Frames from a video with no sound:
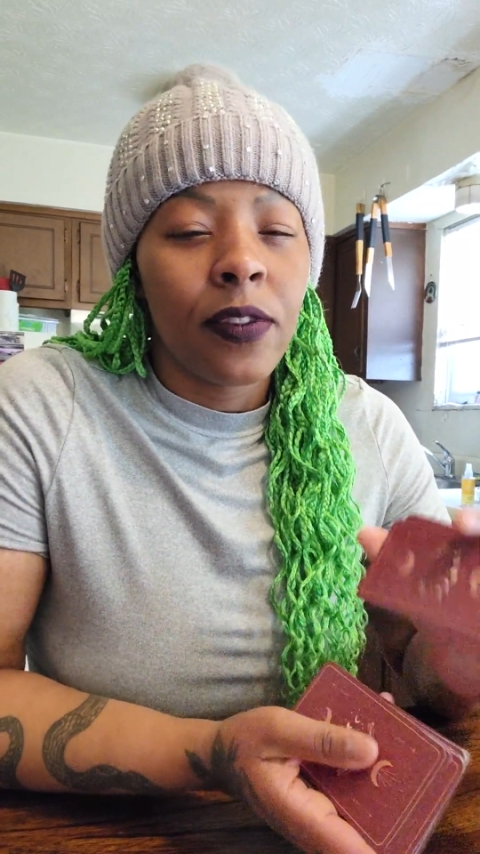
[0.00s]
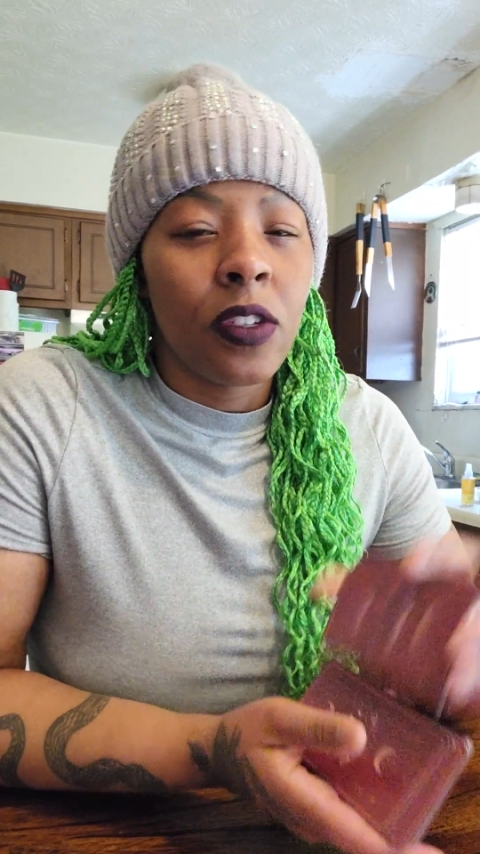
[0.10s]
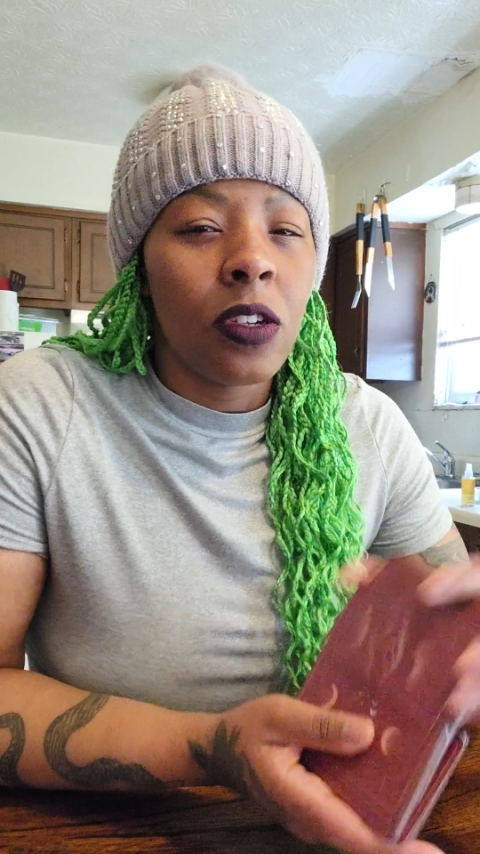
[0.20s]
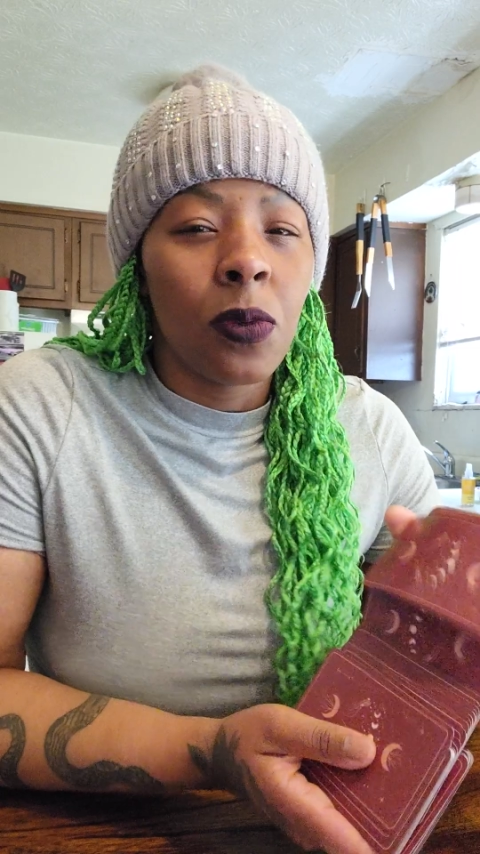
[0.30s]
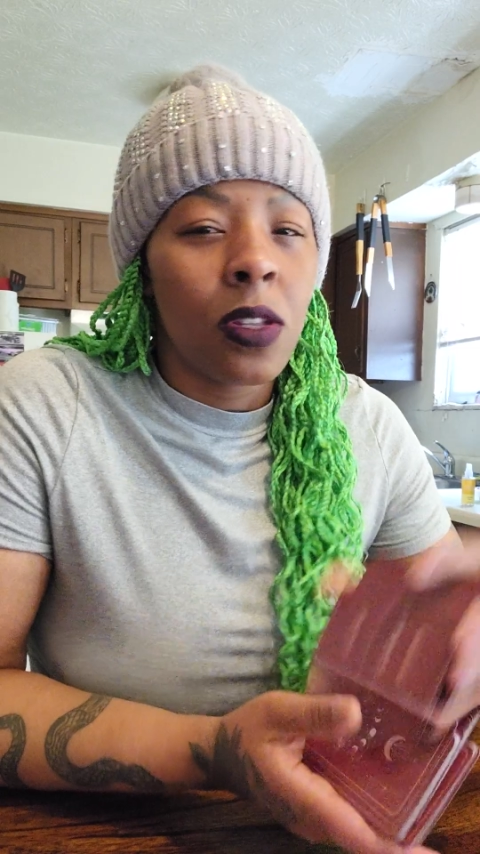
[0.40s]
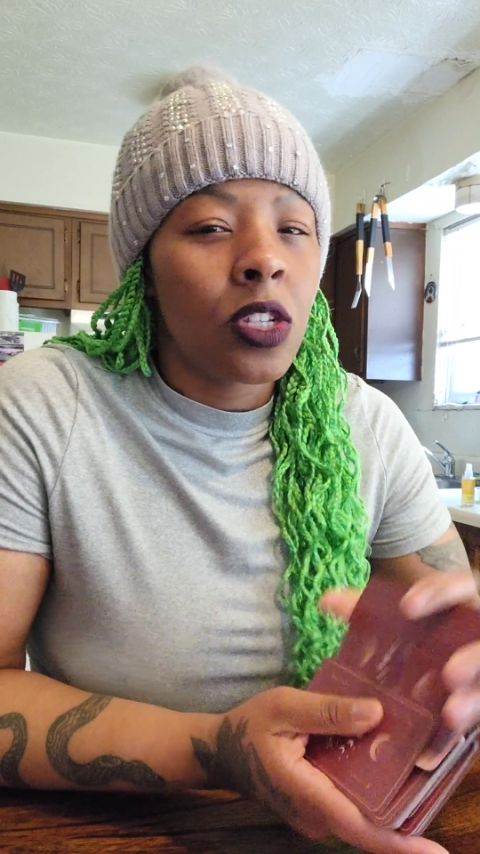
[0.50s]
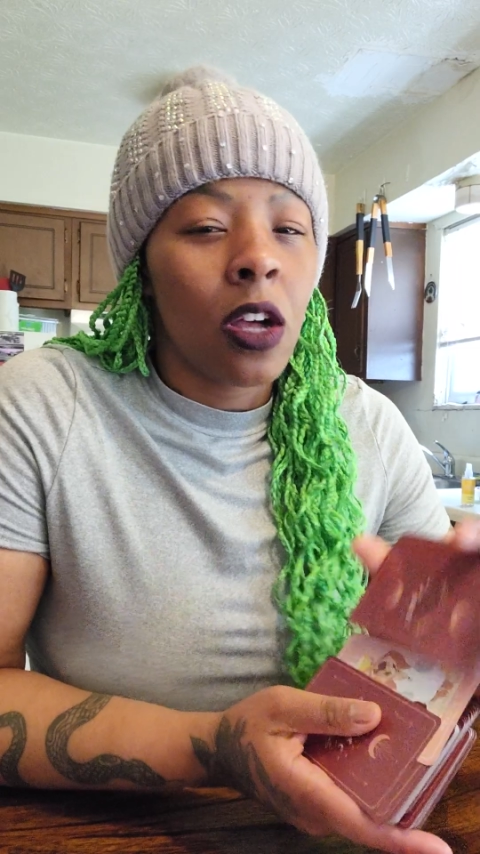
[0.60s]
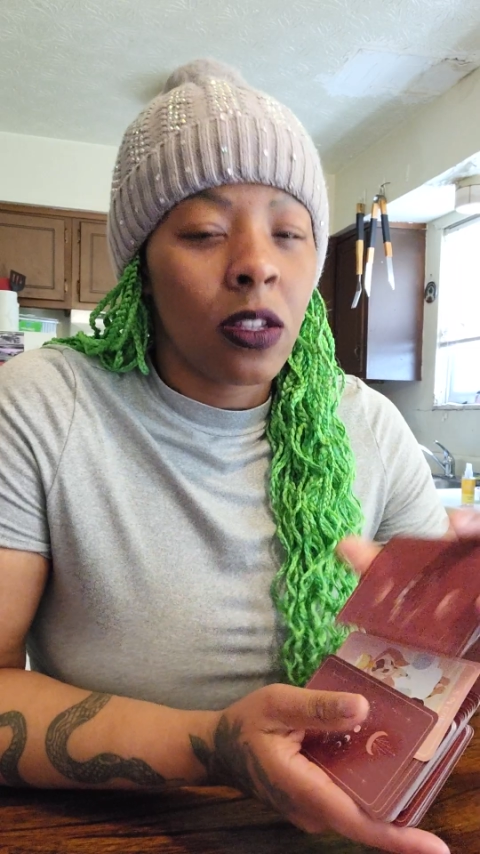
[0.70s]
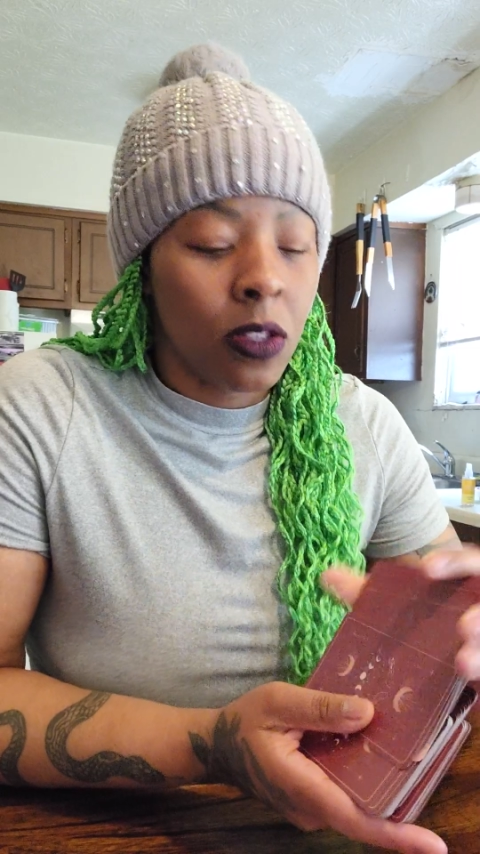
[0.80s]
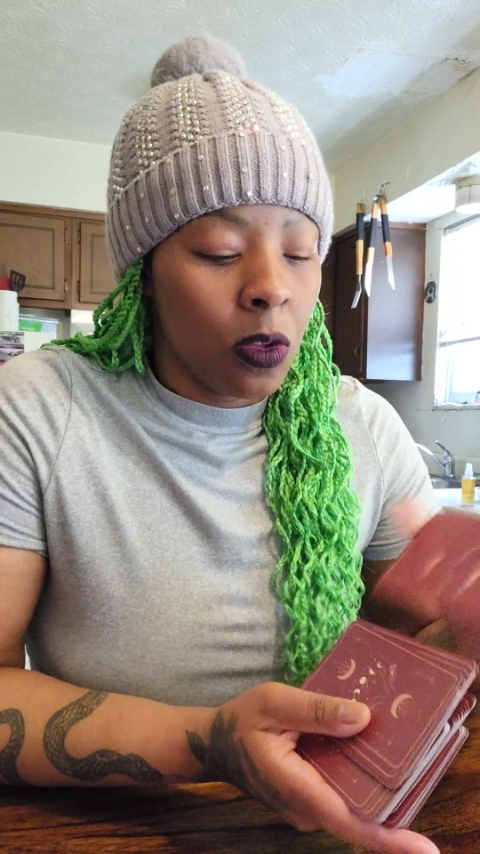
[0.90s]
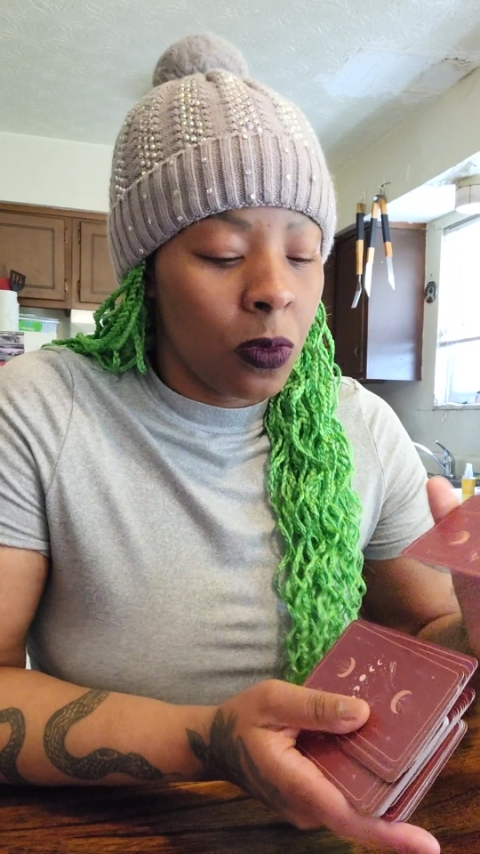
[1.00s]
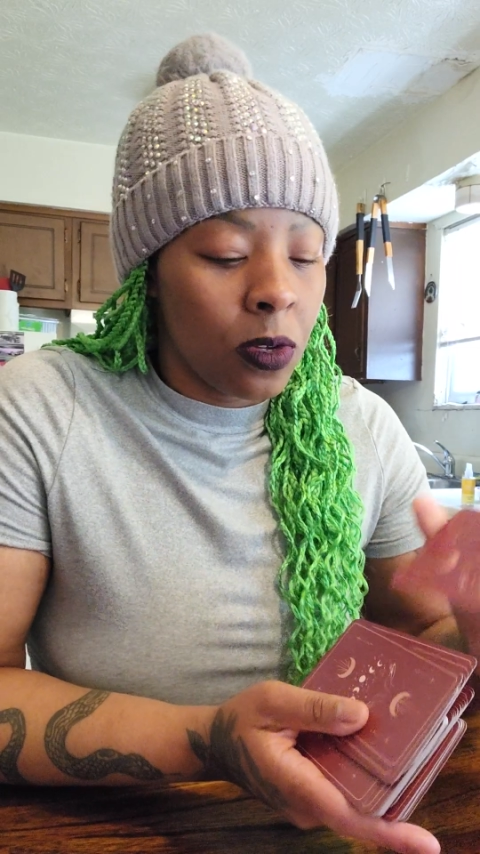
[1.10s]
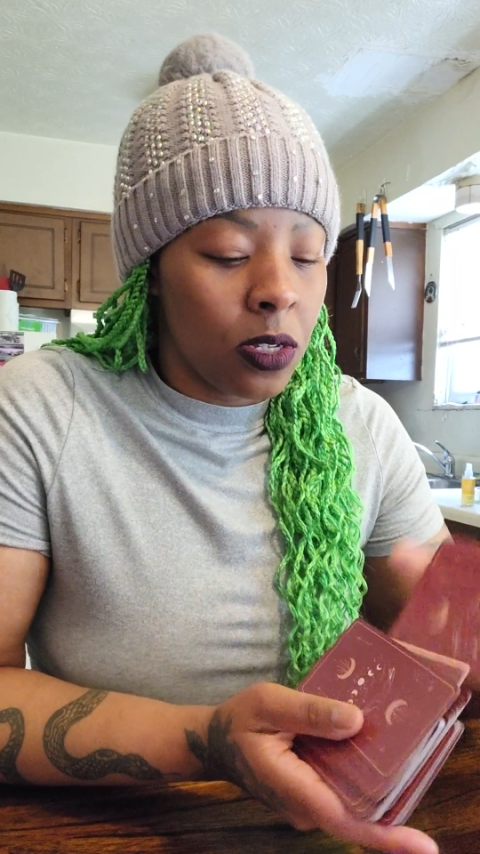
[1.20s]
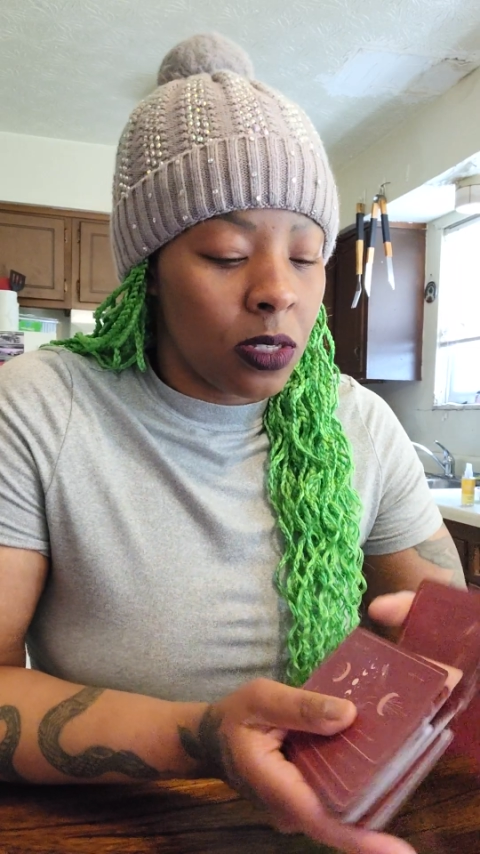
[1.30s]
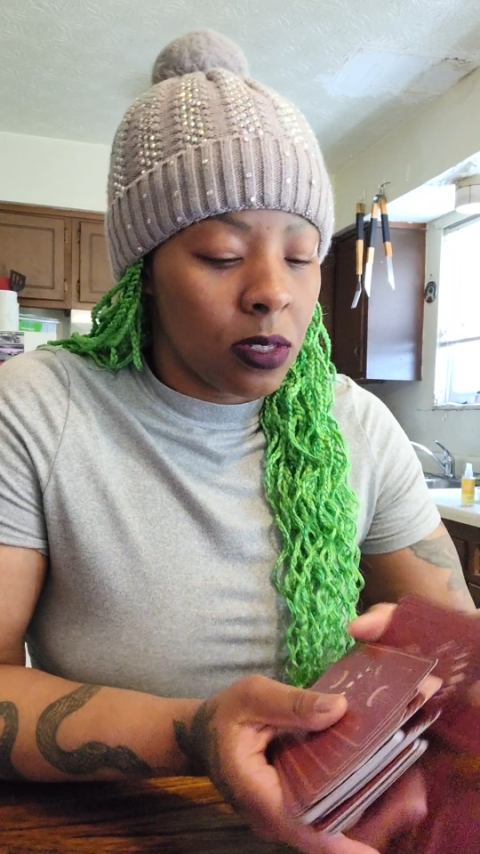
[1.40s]
You know when you talk, you know
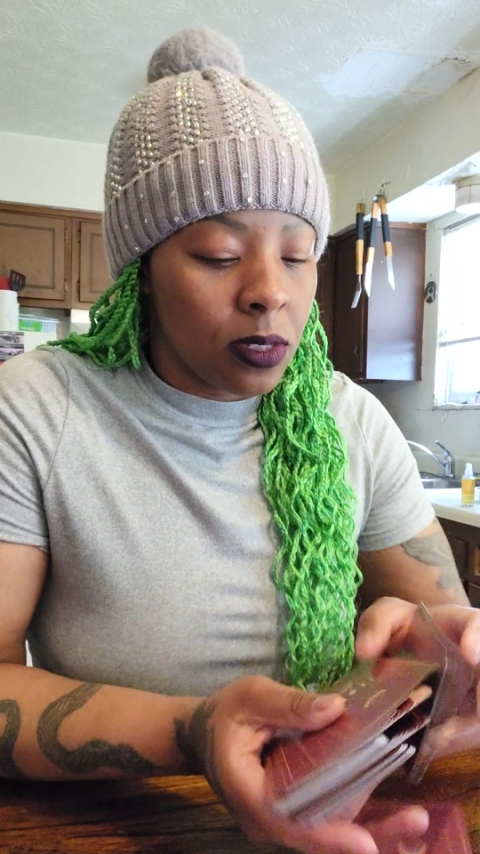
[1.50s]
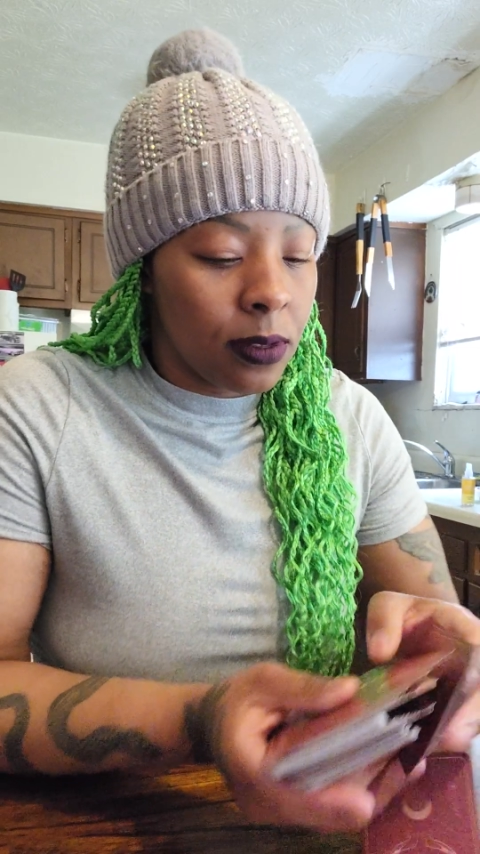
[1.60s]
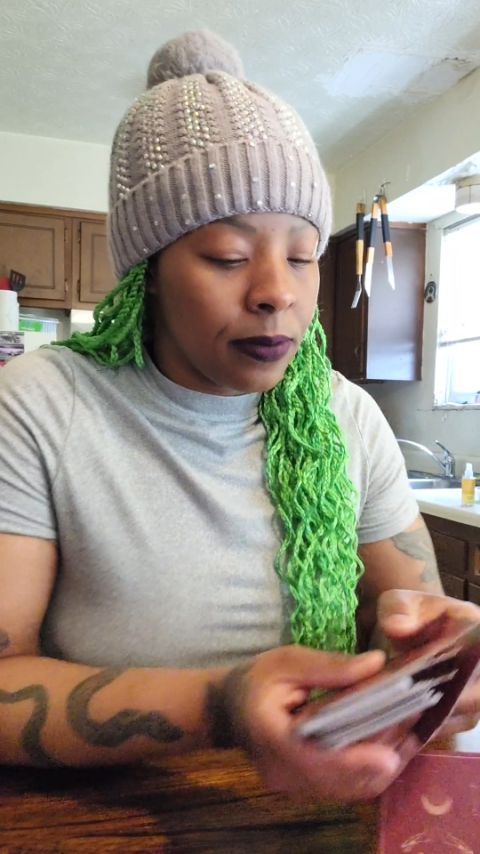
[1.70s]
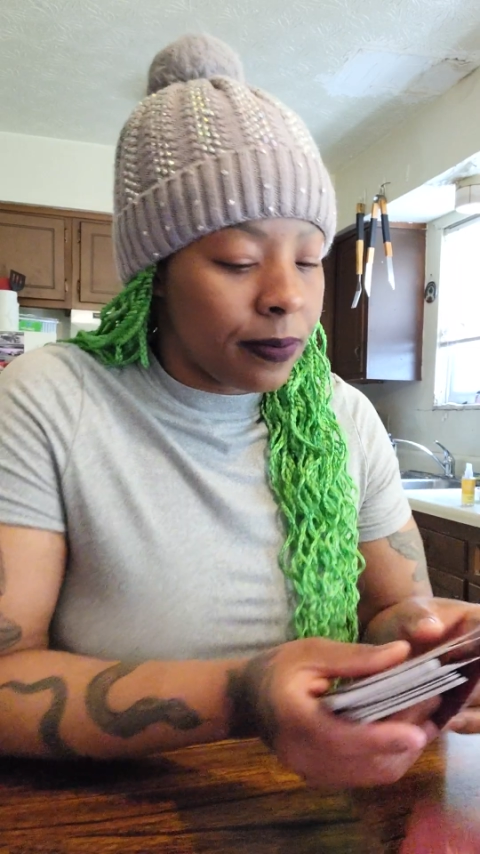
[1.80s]
what it is.